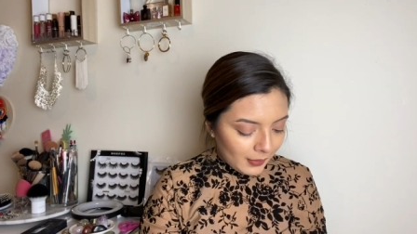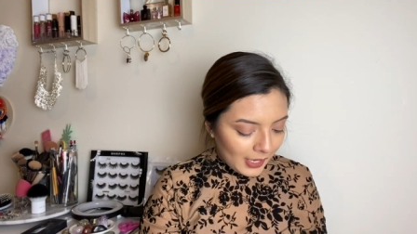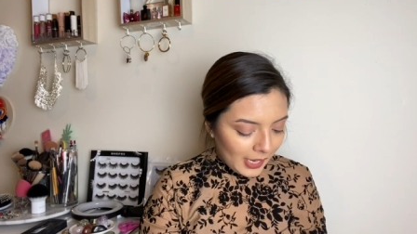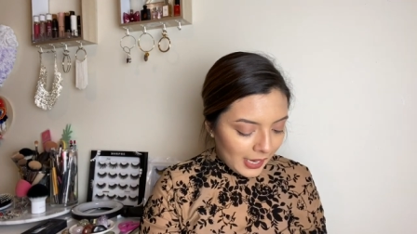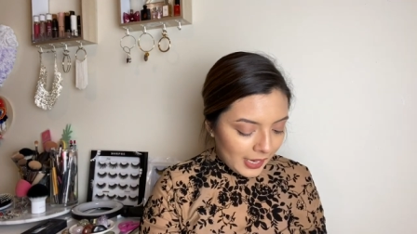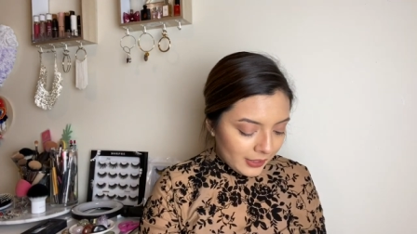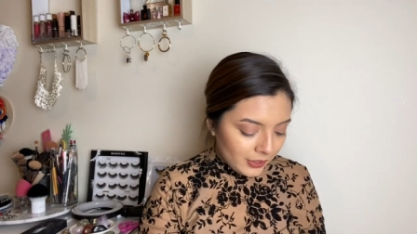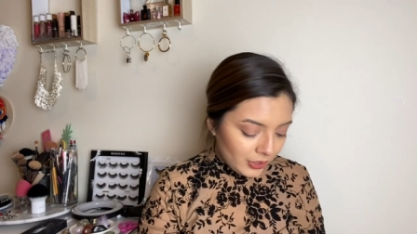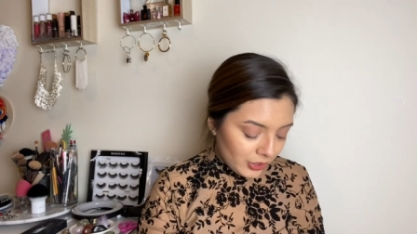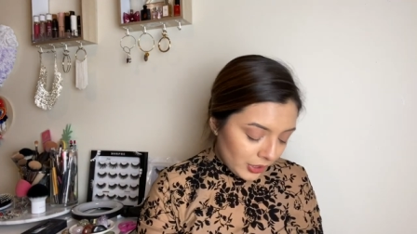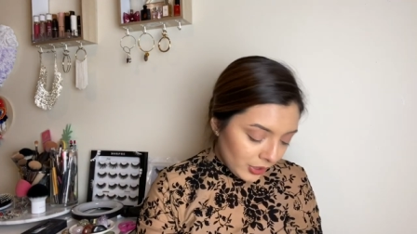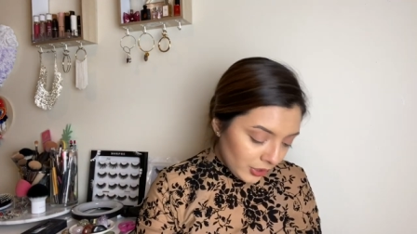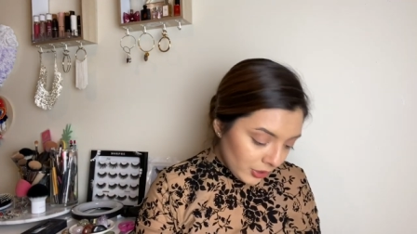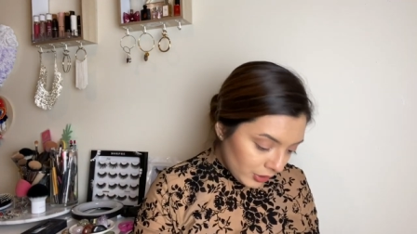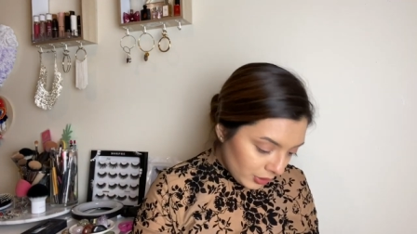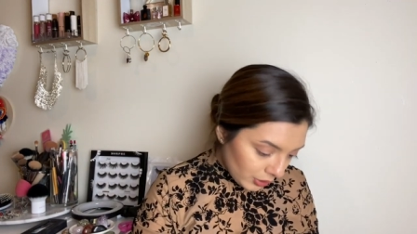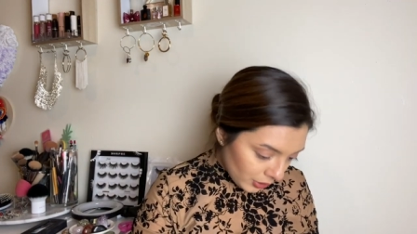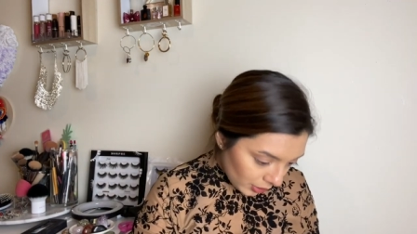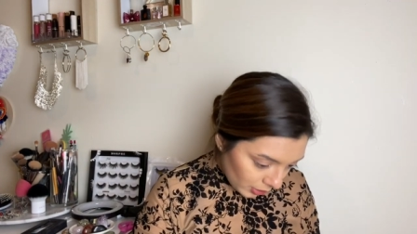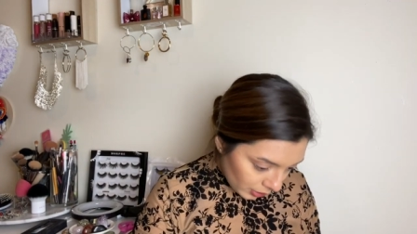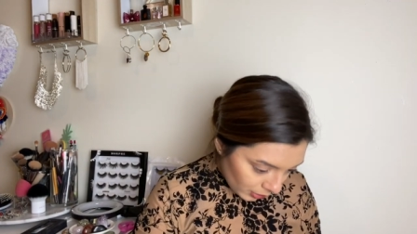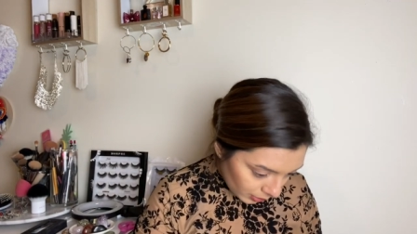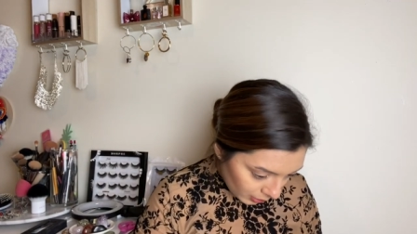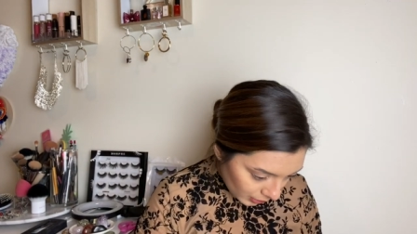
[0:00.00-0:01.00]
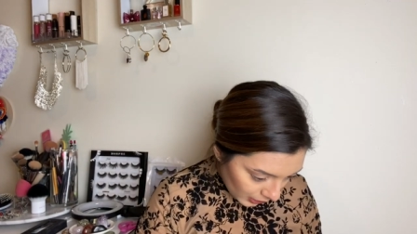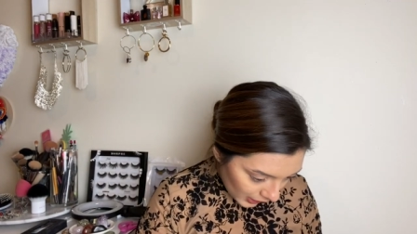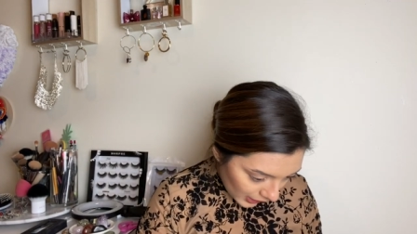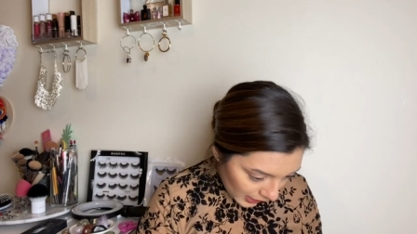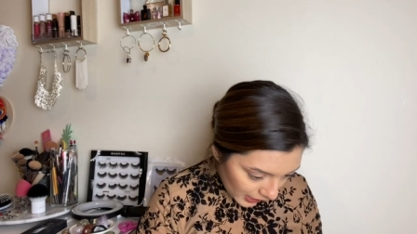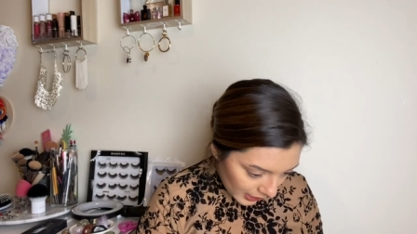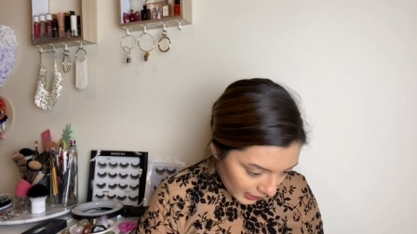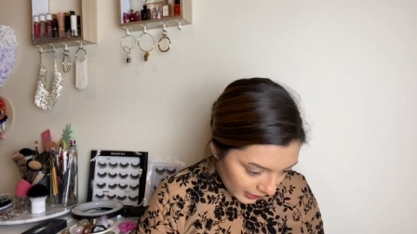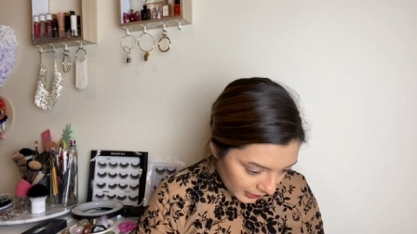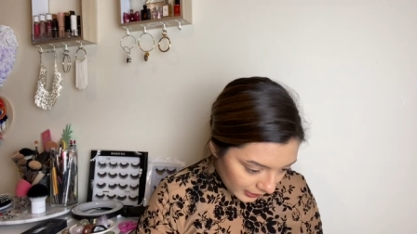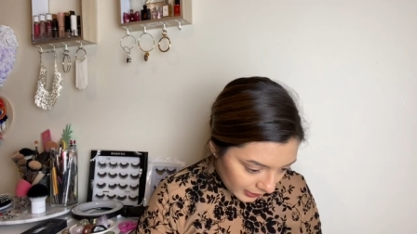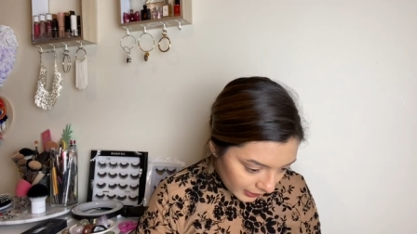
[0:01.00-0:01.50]
I just showed,
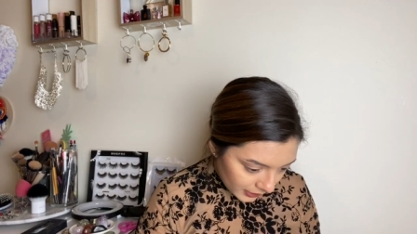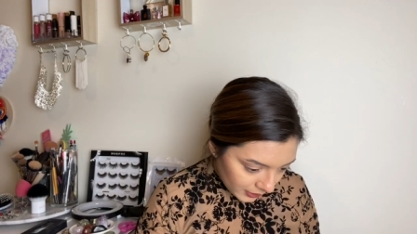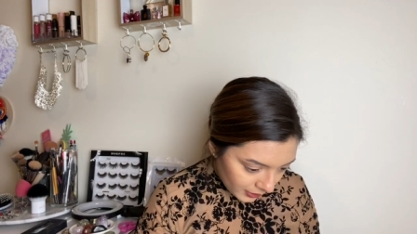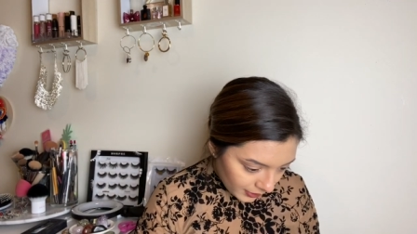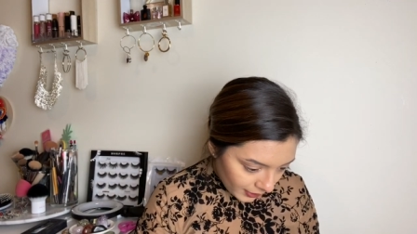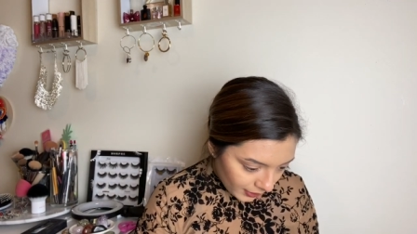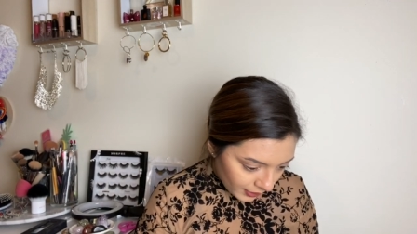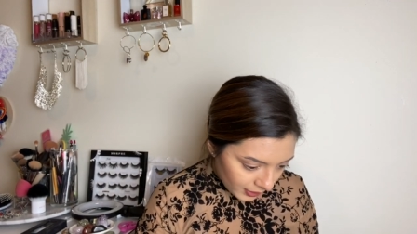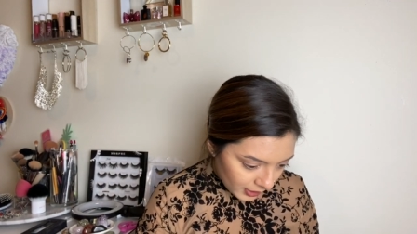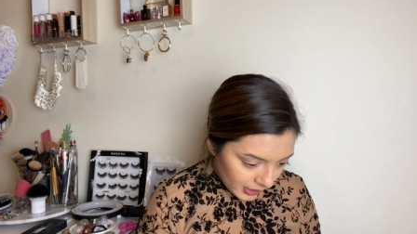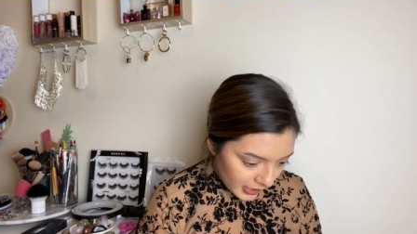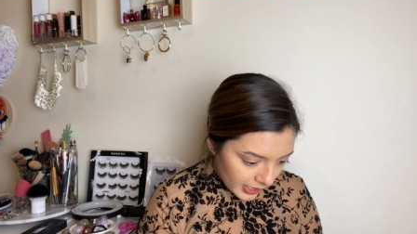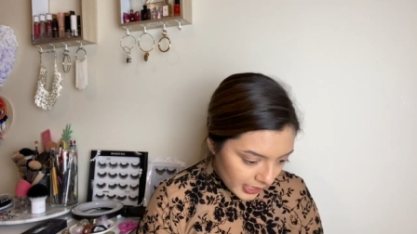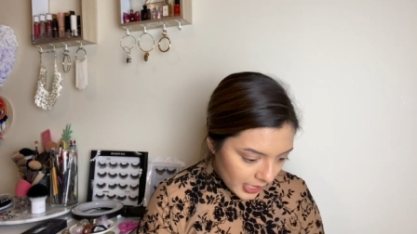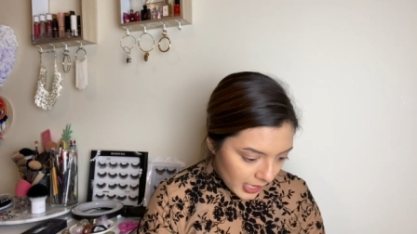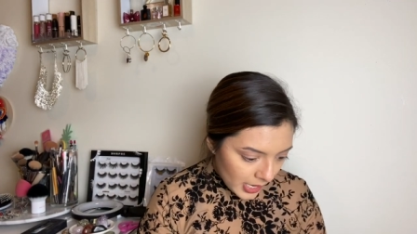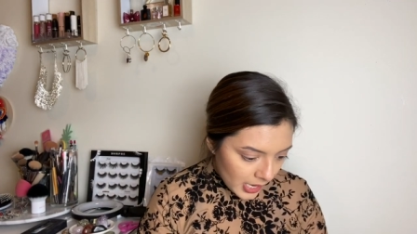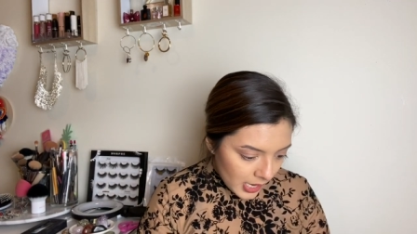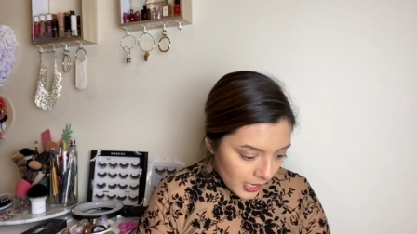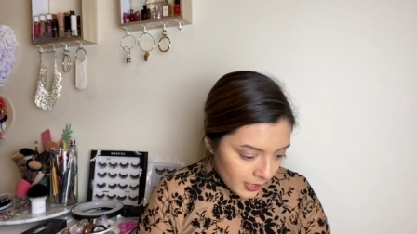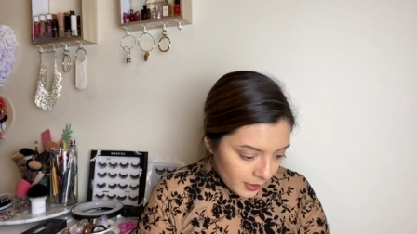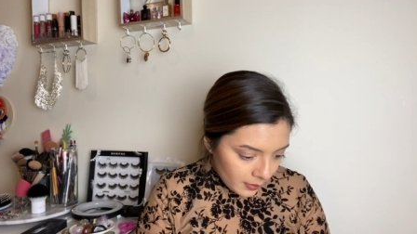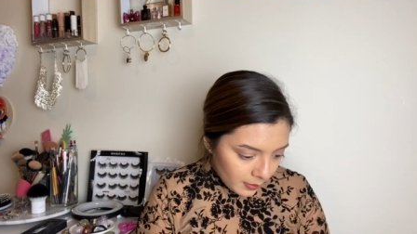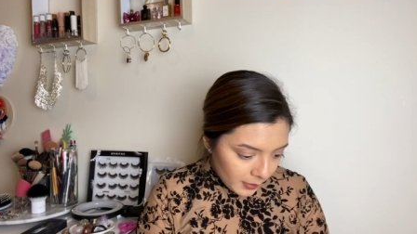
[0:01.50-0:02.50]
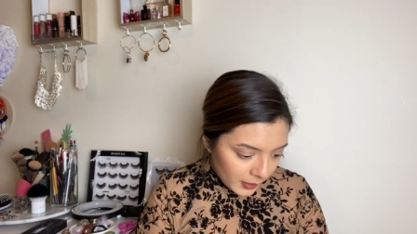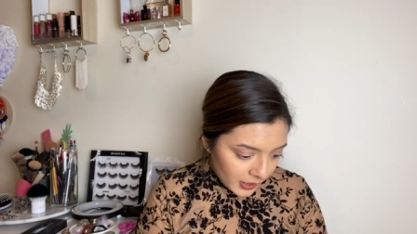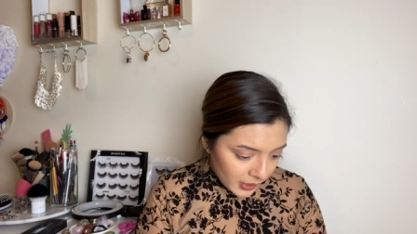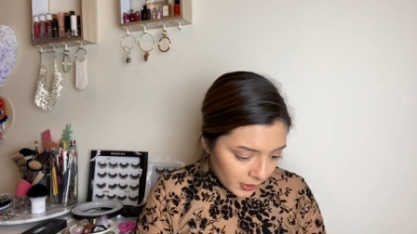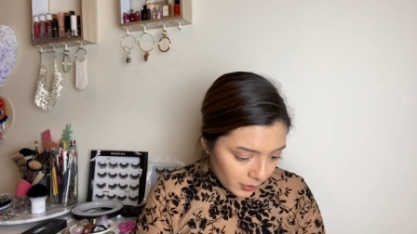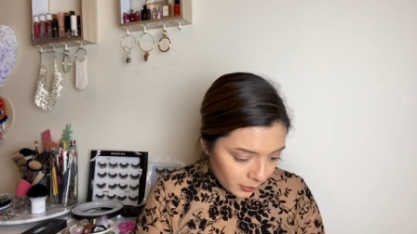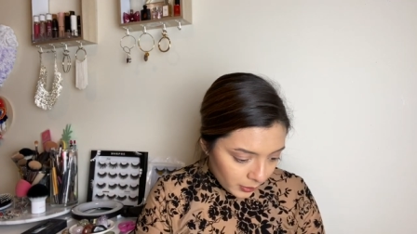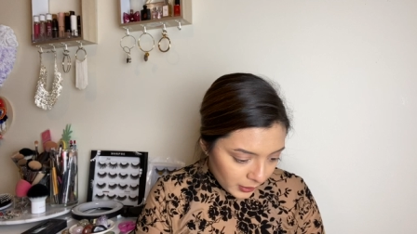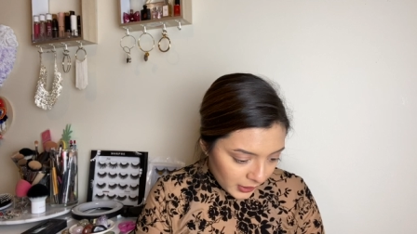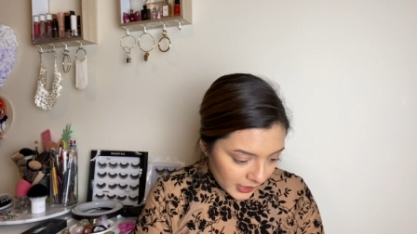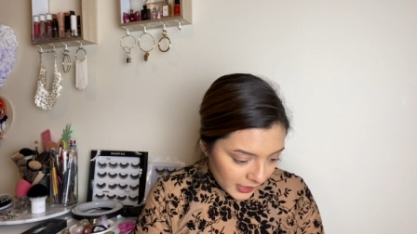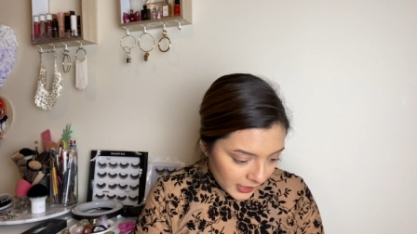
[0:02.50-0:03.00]
and these are the
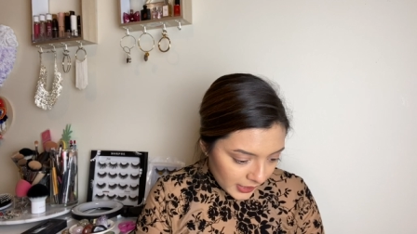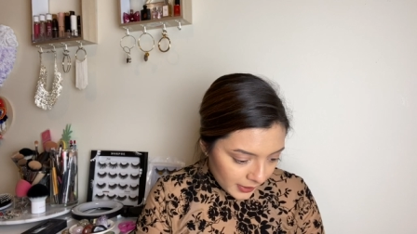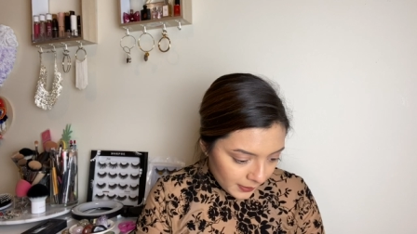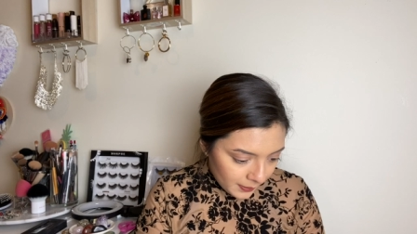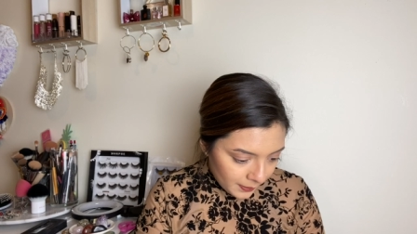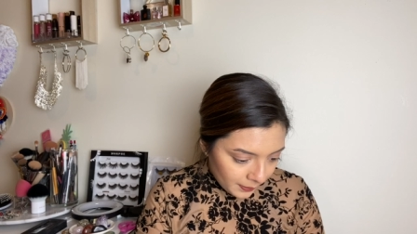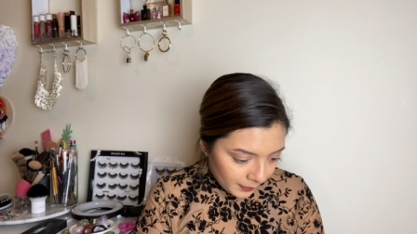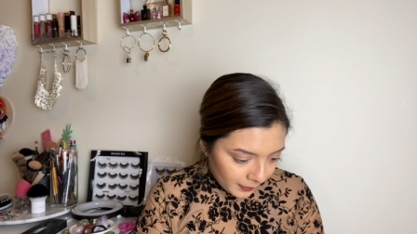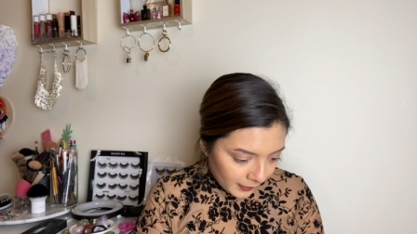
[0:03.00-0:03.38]
Mikiwi